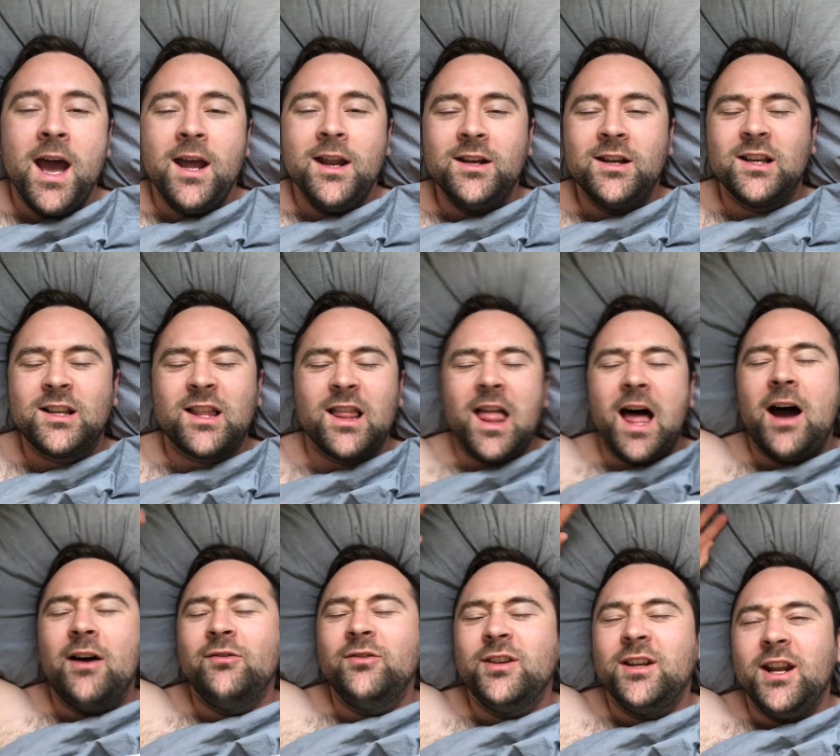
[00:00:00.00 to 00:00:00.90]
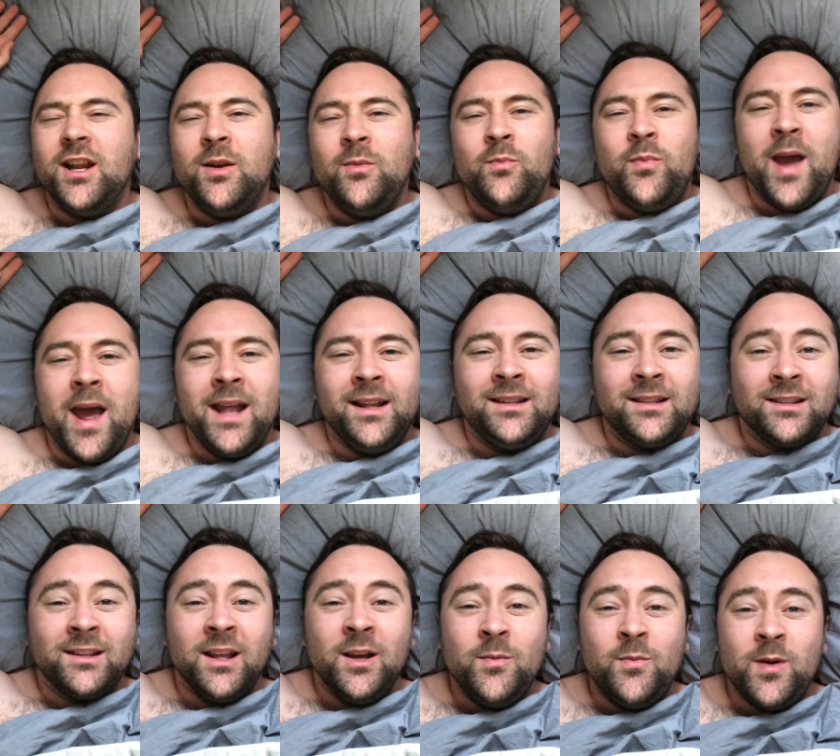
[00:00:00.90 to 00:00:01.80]
Just lounging in bed,
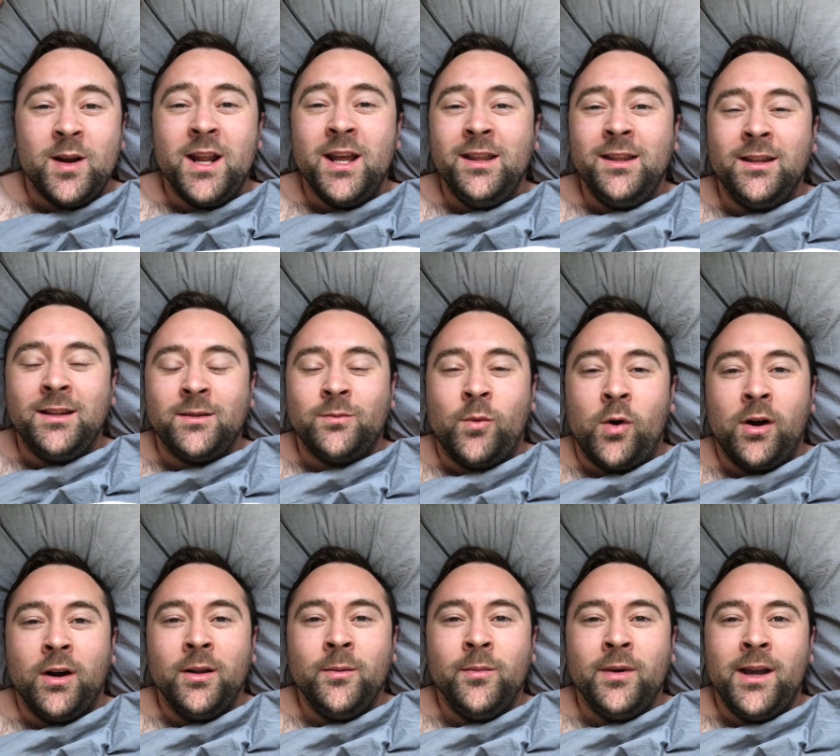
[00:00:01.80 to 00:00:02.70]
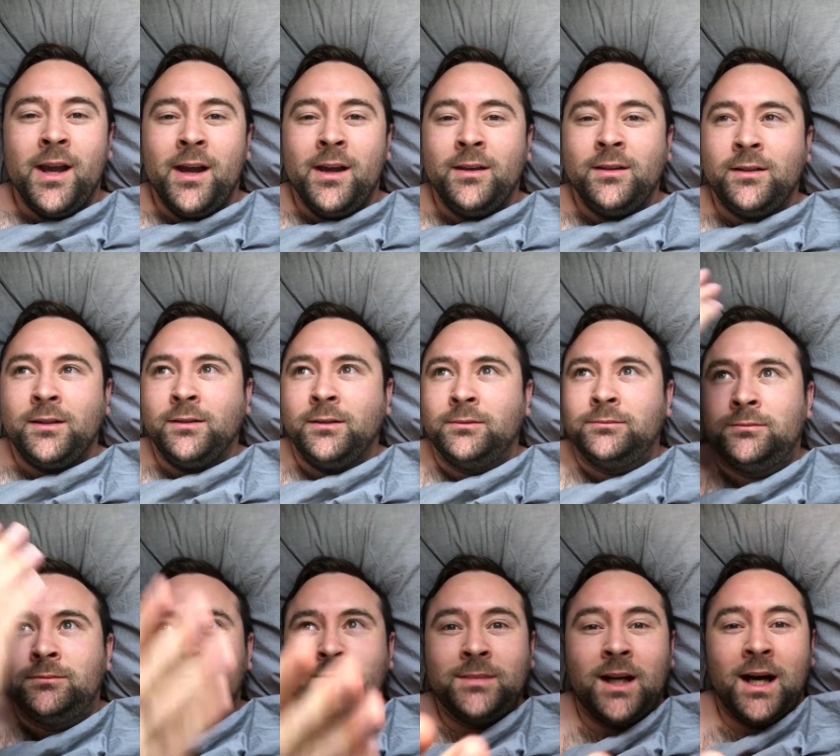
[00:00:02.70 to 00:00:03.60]
sleeping in this morning because
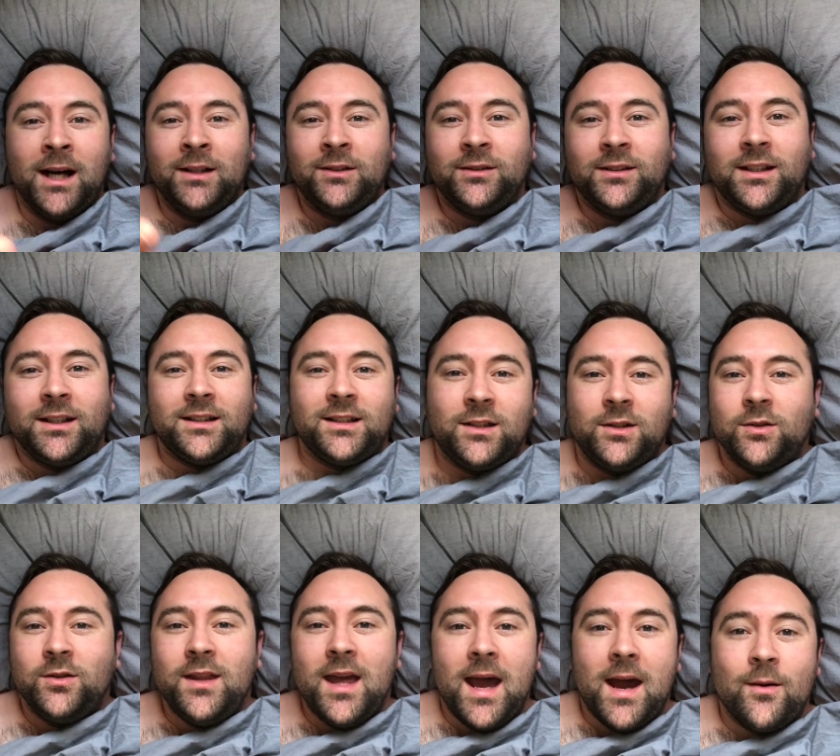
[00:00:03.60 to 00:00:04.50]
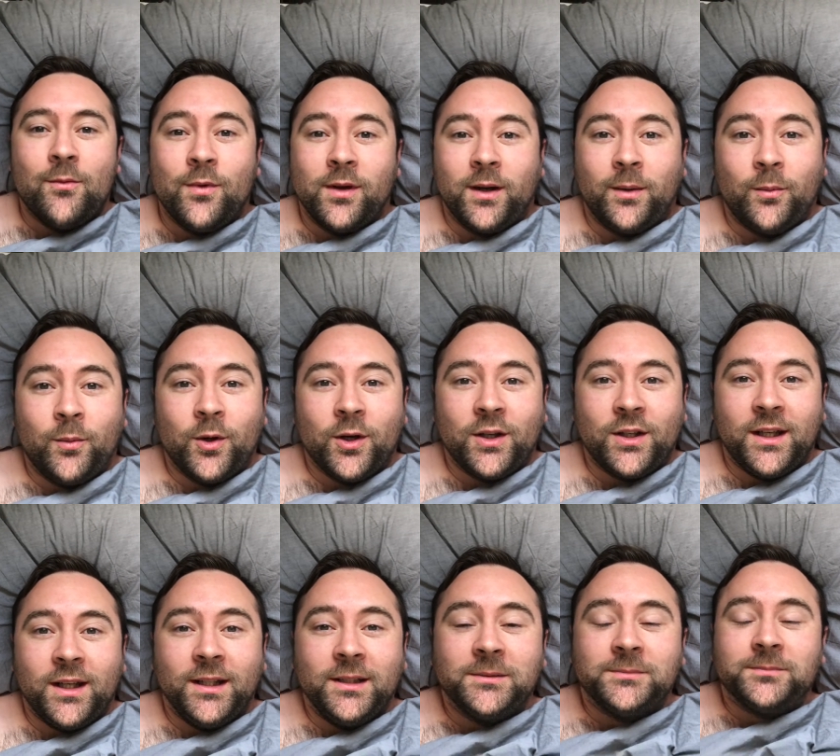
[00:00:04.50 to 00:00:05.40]
I don't get to do that when I'm
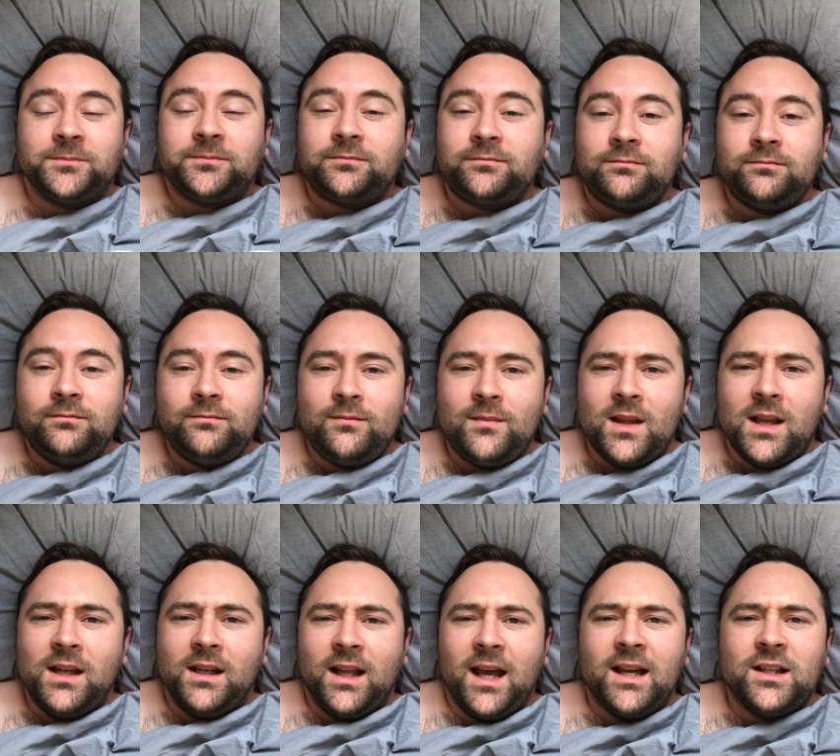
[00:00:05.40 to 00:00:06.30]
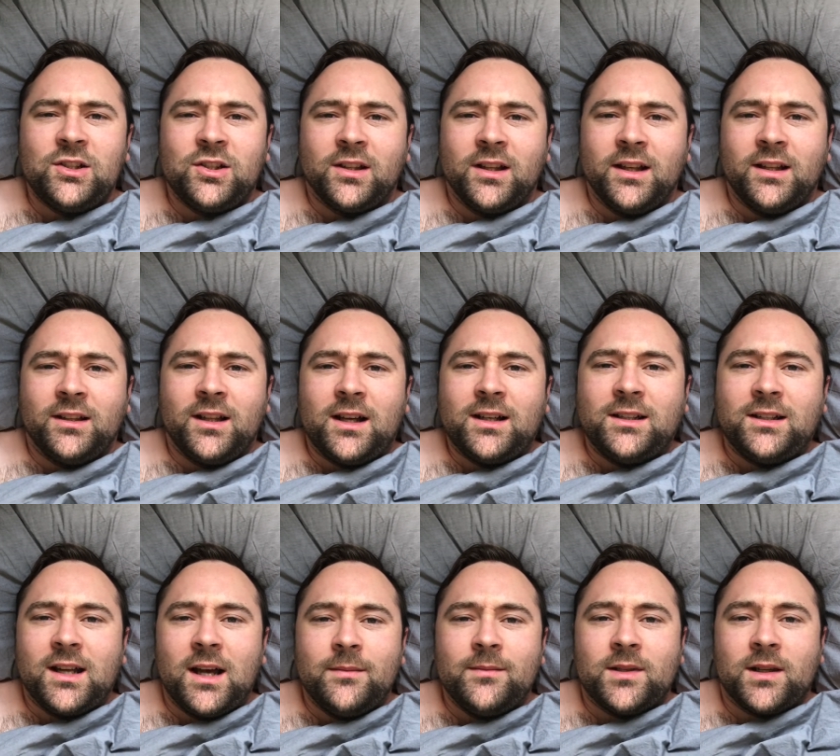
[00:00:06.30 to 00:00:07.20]
working. And actually, a lot of
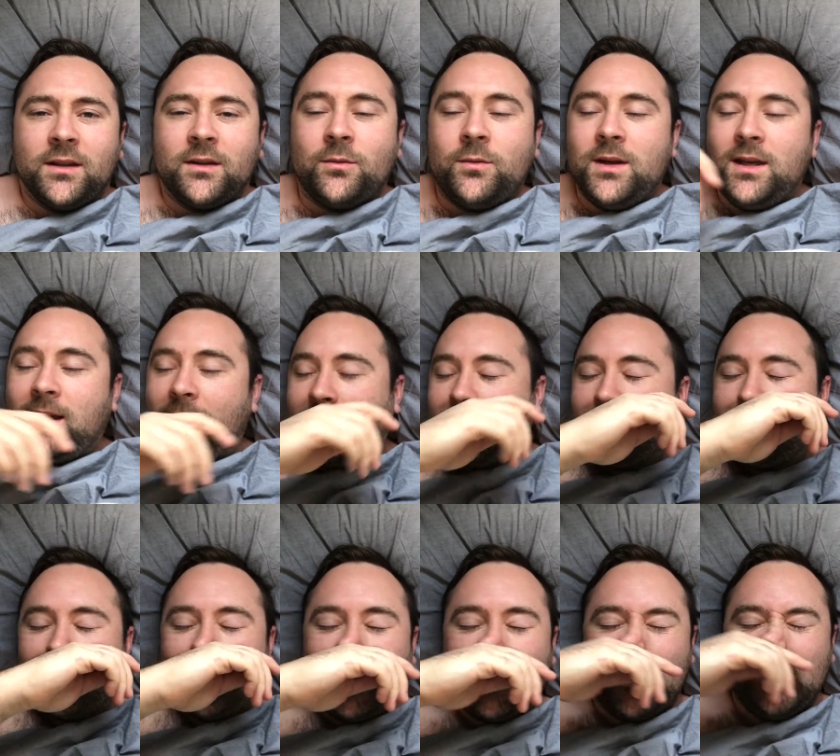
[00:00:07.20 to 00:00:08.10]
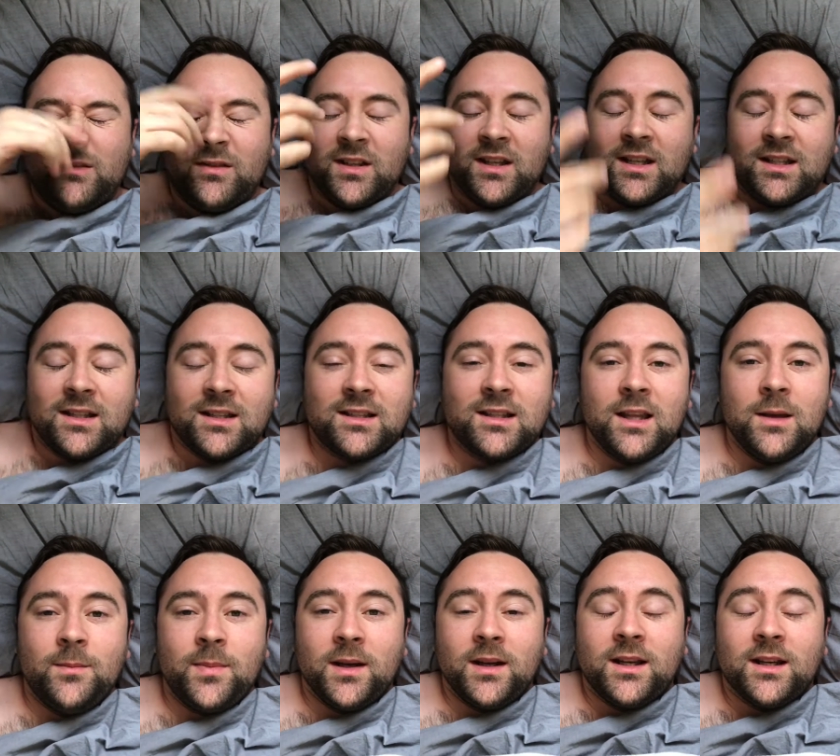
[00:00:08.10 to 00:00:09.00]
times on the weekends, we don't even get to
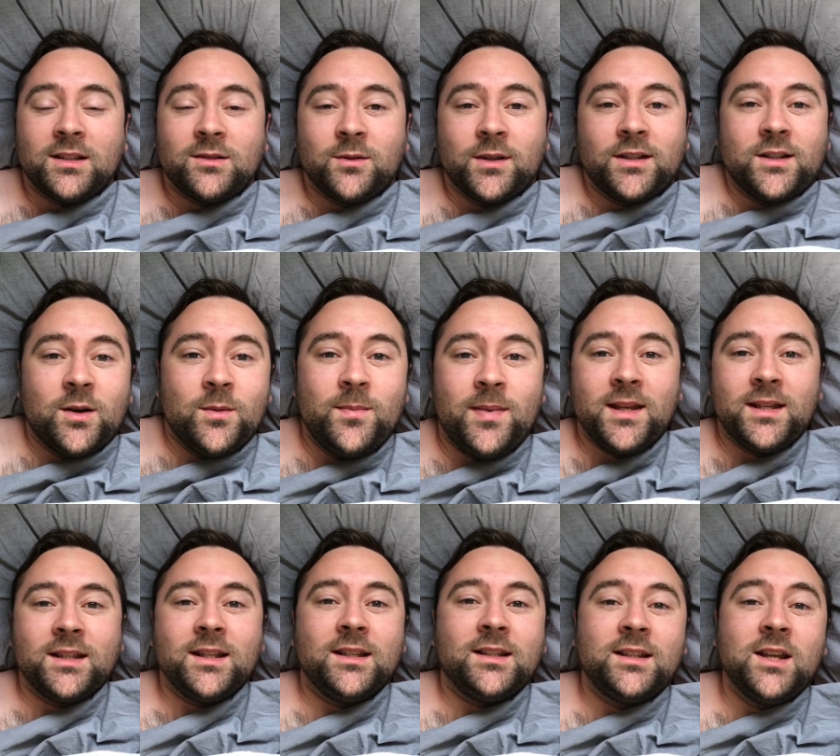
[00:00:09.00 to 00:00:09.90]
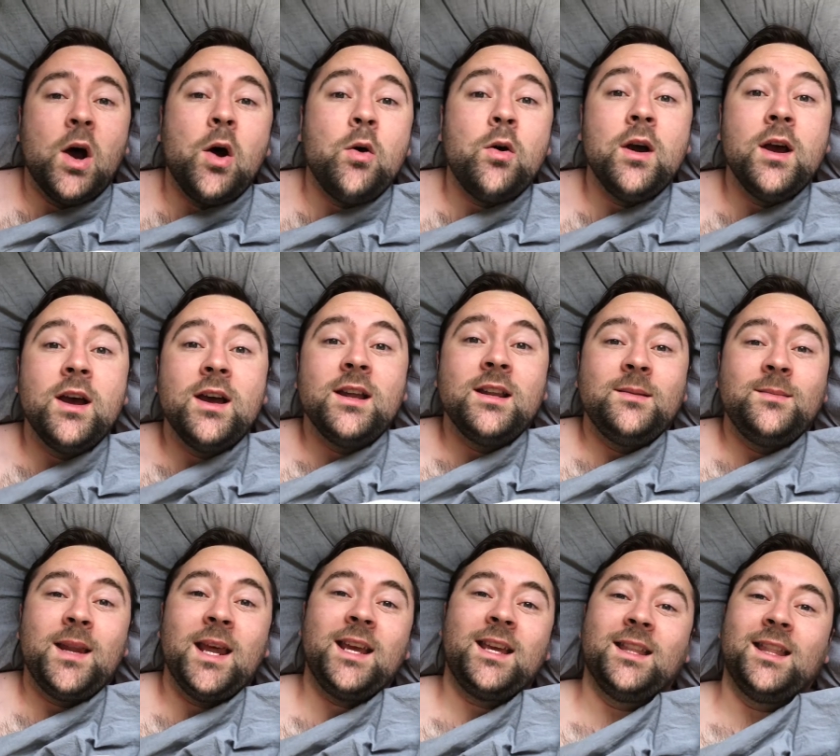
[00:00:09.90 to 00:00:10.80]
sleep in because we're so busy. So,
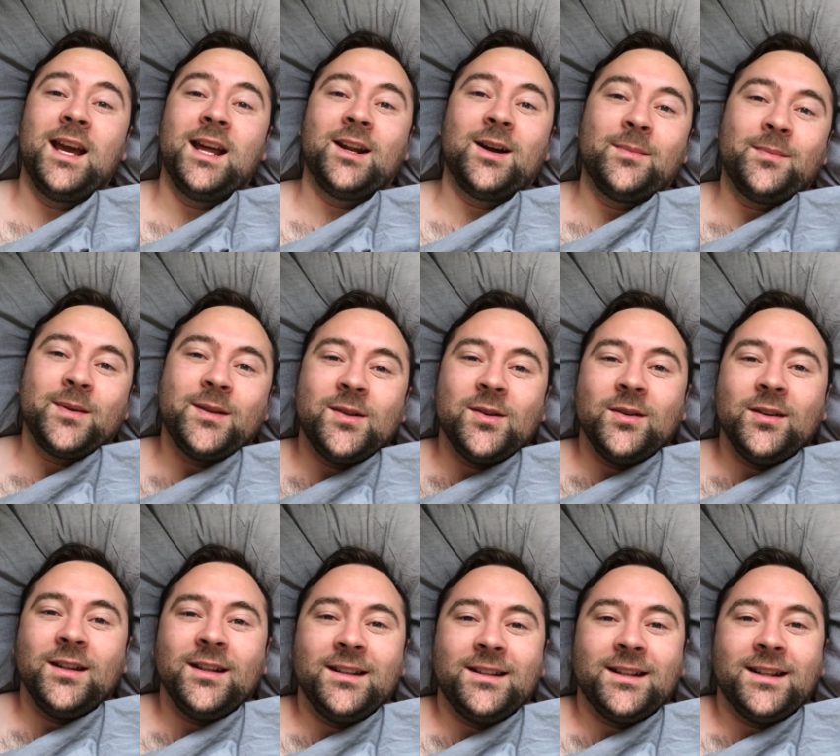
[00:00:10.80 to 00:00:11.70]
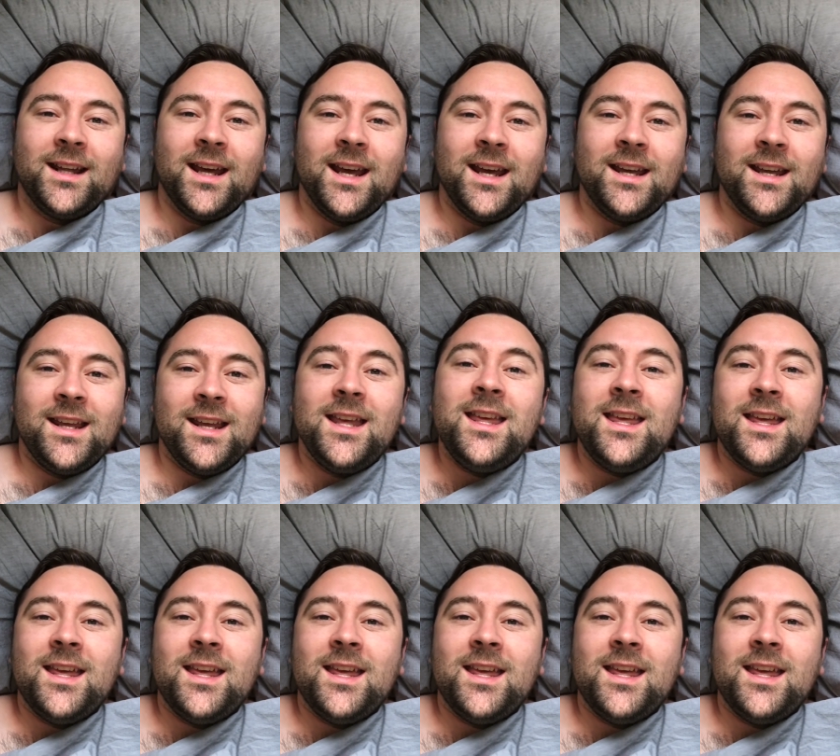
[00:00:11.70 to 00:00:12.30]
taking that opportunity today